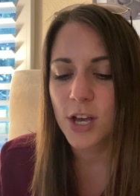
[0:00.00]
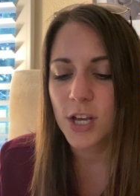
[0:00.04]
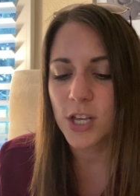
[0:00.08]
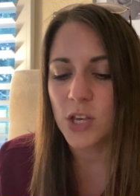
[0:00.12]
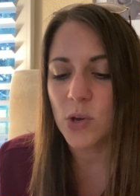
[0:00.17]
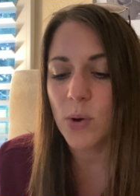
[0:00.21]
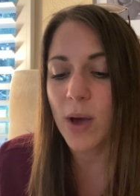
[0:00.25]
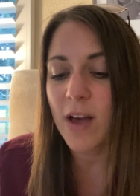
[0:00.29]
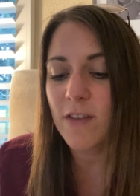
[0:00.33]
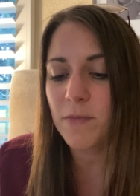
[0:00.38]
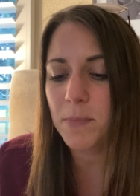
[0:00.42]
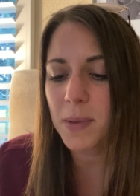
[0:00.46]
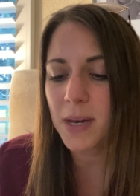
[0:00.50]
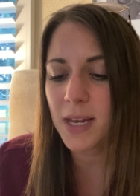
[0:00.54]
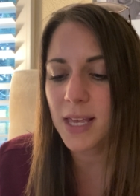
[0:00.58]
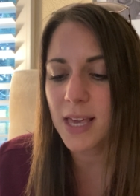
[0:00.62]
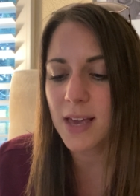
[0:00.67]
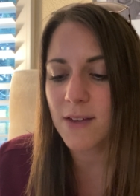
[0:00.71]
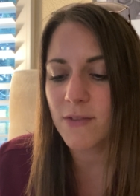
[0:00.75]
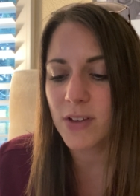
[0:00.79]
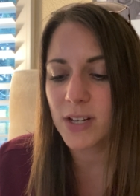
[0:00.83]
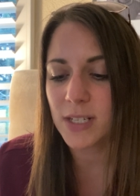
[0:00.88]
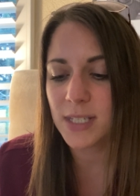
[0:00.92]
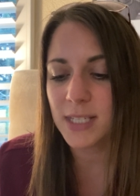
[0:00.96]
You have been
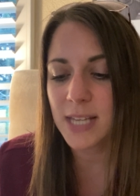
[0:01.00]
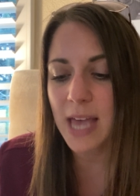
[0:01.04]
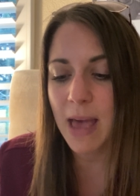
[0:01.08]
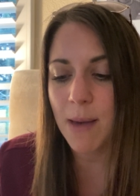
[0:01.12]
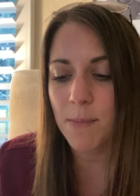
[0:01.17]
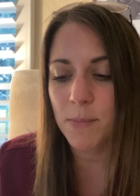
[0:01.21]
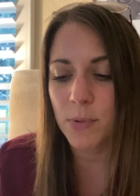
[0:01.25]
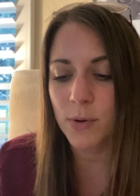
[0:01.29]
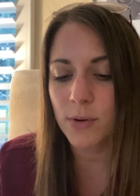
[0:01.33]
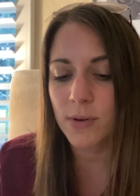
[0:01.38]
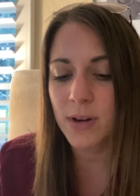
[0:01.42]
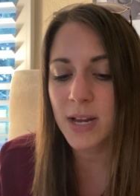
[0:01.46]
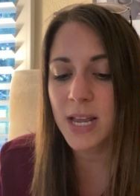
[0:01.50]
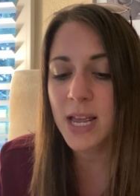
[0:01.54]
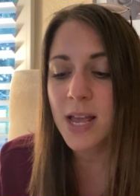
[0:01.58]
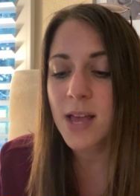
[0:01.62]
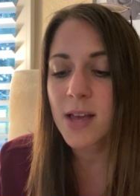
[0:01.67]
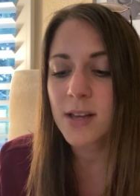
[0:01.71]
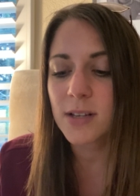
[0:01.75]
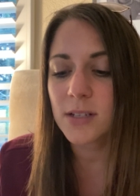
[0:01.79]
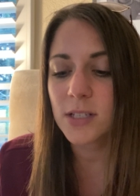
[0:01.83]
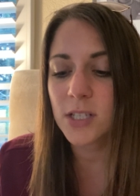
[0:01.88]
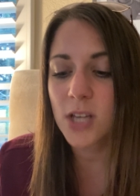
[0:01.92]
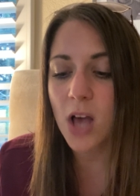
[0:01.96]
given temporary,
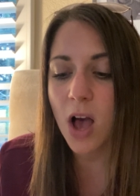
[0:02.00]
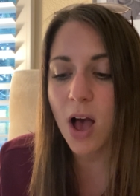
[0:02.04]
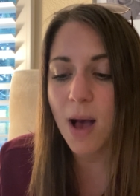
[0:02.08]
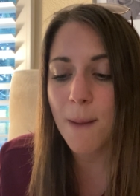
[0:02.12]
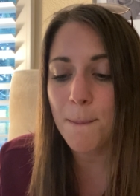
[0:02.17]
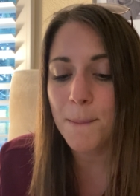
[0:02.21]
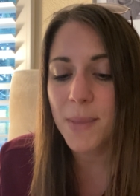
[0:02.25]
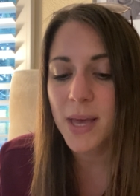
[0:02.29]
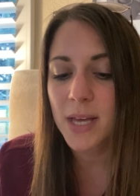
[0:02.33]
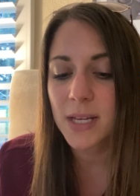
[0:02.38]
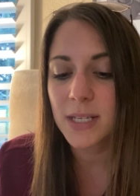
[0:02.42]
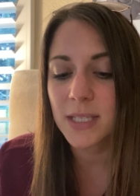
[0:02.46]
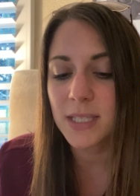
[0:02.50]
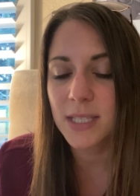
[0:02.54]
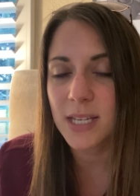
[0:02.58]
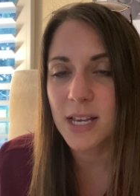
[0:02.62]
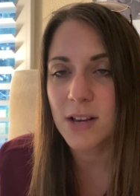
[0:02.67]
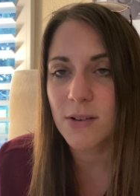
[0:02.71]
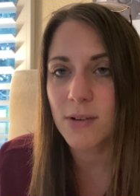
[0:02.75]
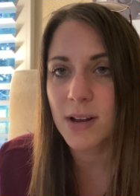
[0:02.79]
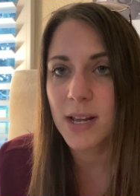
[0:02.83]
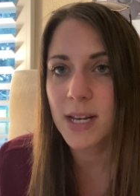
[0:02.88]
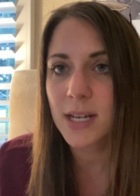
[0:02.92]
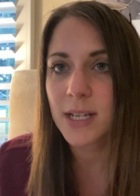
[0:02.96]

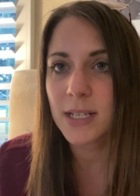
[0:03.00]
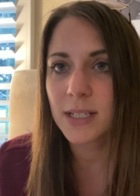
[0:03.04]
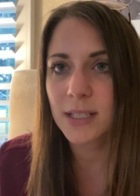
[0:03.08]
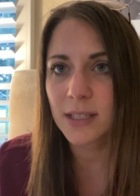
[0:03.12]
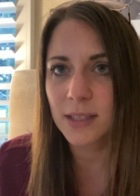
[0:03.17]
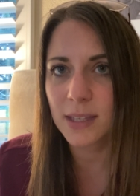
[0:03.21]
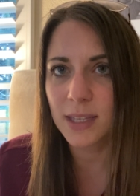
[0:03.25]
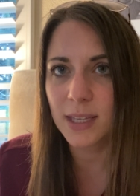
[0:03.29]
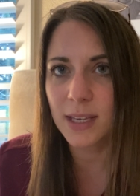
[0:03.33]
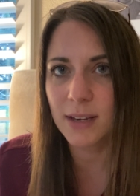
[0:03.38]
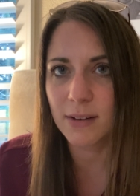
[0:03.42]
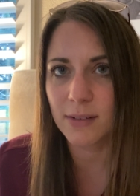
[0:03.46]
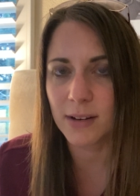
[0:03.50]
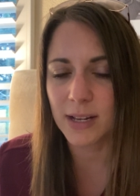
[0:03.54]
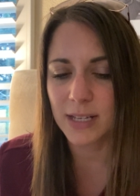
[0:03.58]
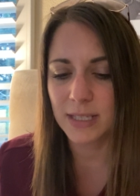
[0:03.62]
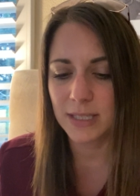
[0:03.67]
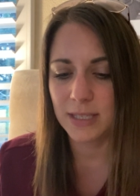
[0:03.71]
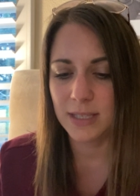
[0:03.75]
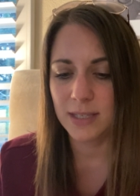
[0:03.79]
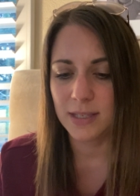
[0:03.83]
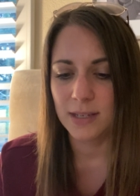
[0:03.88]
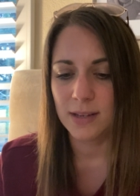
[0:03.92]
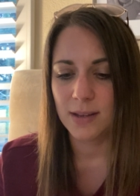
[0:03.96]
top-secret
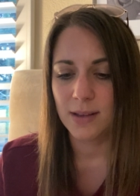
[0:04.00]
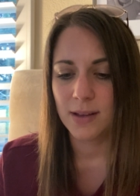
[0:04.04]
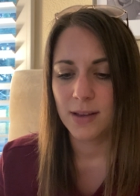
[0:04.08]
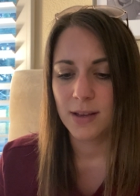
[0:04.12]
clearance.